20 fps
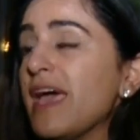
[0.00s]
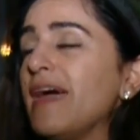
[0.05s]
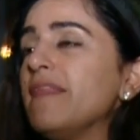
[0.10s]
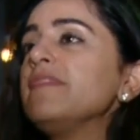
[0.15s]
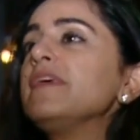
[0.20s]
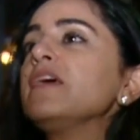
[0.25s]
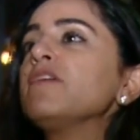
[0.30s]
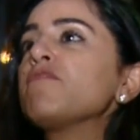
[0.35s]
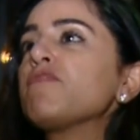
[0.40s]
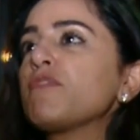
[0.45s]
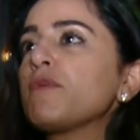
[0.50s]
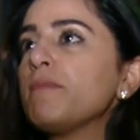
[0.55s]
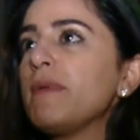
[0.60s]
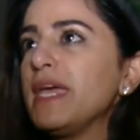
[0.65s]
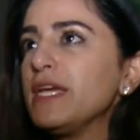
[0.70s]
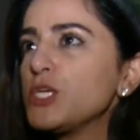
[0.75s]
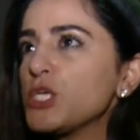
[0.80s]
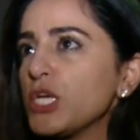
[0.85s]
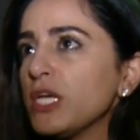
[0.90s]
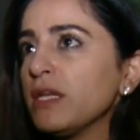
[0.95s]
and the
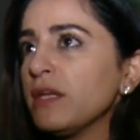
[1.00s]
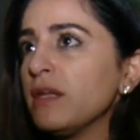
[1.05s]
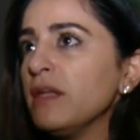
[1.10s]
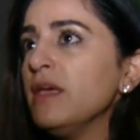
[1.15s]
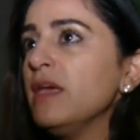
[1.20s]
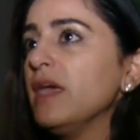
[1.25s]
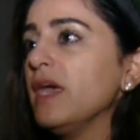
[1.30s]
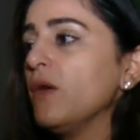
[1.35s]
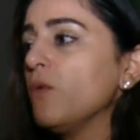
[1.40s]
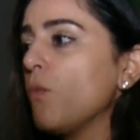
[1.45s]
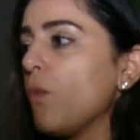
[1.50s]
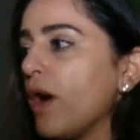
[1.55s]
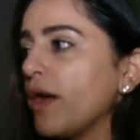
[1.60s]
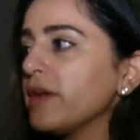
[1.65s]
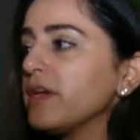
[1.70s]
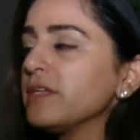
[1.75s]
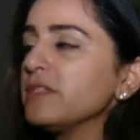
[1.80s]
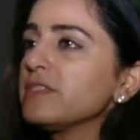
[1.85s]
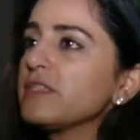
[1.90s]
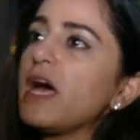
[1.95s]
information in one
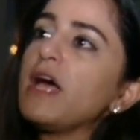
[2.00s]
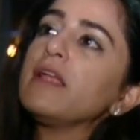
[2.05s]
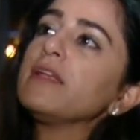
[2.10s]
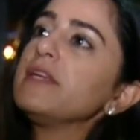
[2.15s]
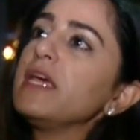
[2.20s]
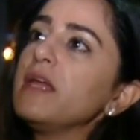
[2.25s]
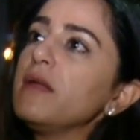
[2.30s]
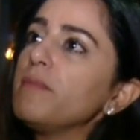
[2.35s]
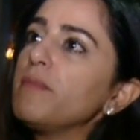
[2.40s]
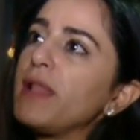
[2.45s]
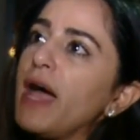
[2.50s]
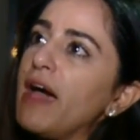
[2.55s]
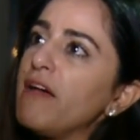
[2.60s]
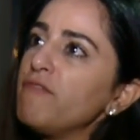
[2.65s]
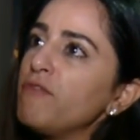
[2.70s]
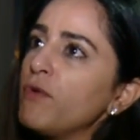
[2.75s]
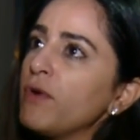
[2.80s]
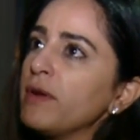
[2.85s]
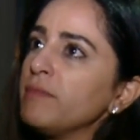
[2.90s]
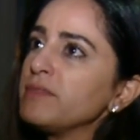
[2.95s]
consolidated
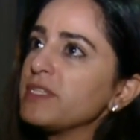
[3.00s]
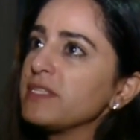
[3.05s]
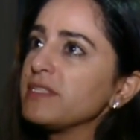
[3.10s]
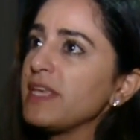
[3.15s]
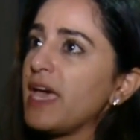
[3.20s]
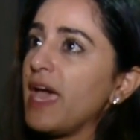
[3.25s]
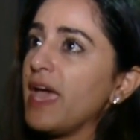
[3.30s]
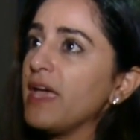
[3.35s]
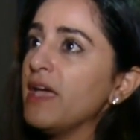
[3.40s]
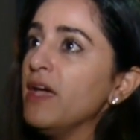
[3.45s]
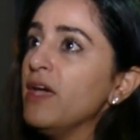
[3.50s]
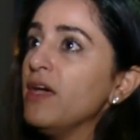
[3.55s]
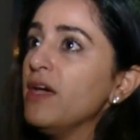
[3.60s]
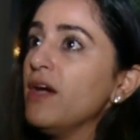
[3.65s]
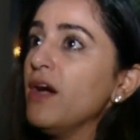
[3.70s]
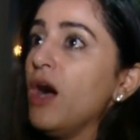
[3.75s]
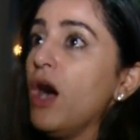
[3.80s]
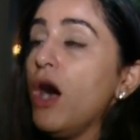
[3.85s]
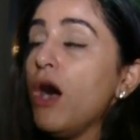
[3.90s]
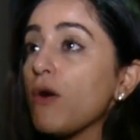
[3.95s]
platform to say,
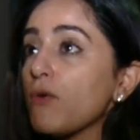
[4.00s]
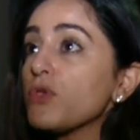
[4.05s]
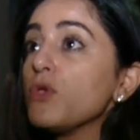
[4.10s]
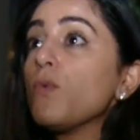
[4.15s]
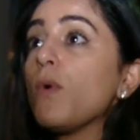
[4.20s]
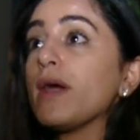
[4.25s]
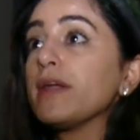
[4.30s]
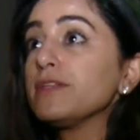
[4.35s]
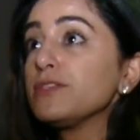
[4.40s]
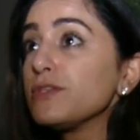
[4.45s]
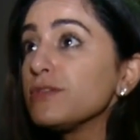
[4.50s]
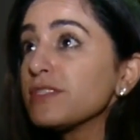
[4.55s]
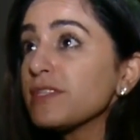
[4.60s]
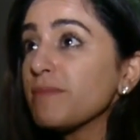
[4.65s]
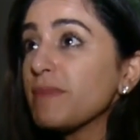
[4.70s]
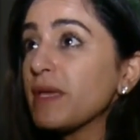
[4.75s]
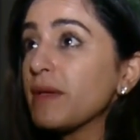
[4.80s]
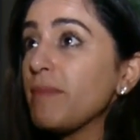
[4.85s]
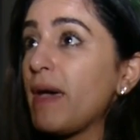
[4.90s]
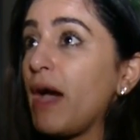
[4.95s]
oh, you want to do
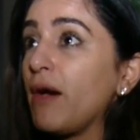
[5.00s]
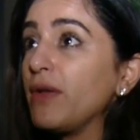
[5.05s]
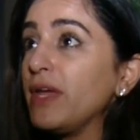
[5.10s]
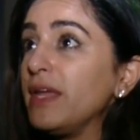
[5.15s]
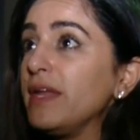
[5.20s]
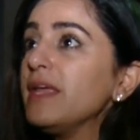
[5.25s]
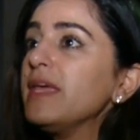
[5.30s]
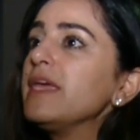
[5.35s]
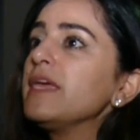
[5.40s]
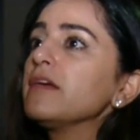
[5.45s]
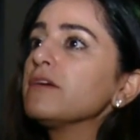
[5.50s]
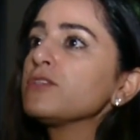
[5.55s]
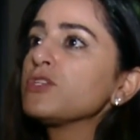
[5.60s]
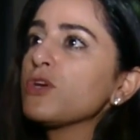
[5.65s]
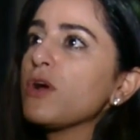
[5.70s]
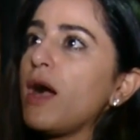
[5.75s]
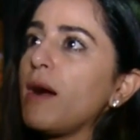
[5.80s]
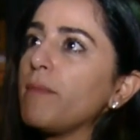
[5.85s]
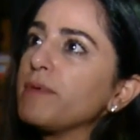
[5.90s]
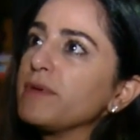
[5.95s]
something about it? Here's your
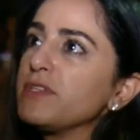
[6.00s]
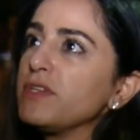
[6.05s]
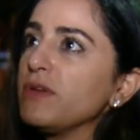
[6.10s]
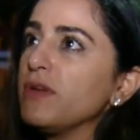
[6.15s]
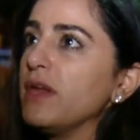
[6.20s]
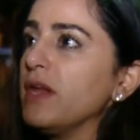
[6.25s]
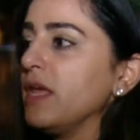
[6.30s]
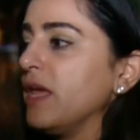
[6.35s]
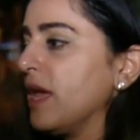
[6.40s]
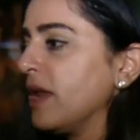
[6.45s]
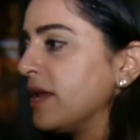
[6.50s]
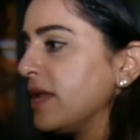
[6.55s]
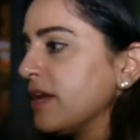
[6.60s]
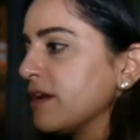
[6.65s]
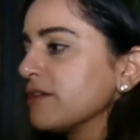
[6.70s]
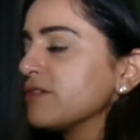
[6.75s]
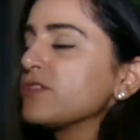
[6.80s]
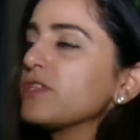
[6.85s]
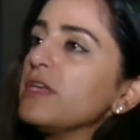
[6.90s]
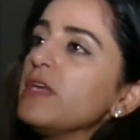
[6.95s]
opportunity, and
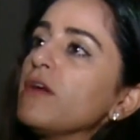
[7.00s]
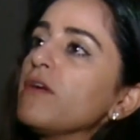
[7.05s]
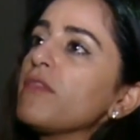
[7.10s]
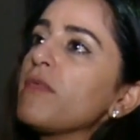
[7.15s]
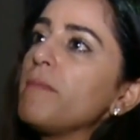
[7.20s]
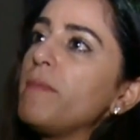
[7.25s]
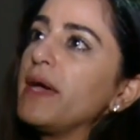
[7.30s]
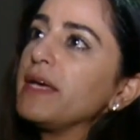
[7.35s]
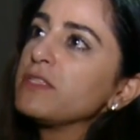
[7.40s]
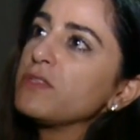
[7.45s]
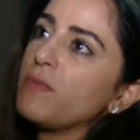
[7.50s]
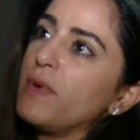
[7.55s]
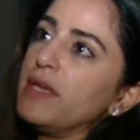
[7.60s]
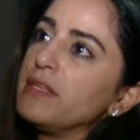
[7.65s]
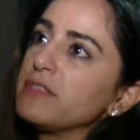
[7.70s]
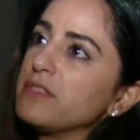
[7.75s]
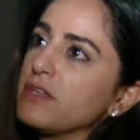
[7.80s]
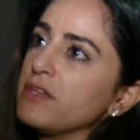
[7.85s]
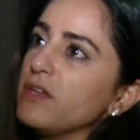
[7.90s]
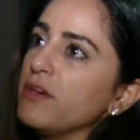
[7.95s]
here's, here are the best
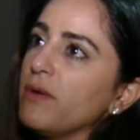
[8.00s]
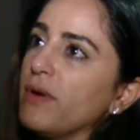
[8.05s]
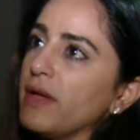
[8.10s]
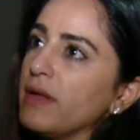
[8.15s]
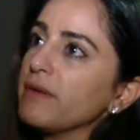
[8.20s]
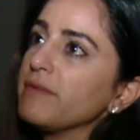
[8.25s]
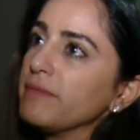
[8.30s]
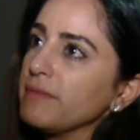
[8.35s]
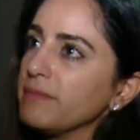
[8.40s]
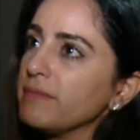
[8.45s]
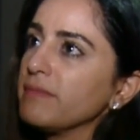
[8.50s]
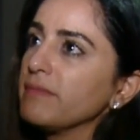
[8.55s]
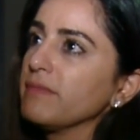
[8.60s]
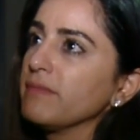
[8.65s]
ways to do it.